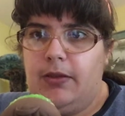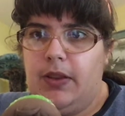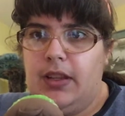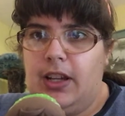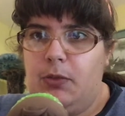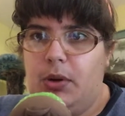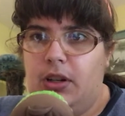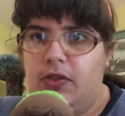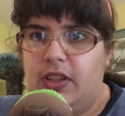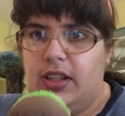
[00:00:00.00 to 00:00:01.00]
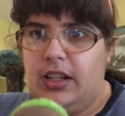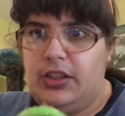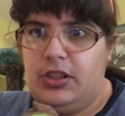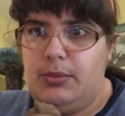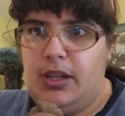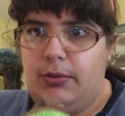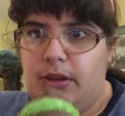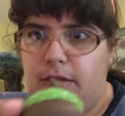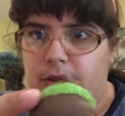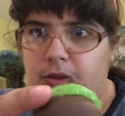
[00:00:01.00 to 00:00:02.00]
was not even part of it. I actually made it with
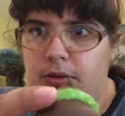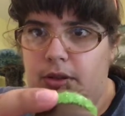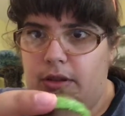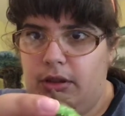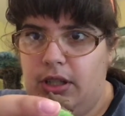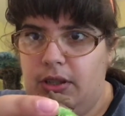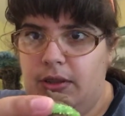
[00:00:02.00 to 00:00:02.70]
a 3 doodler.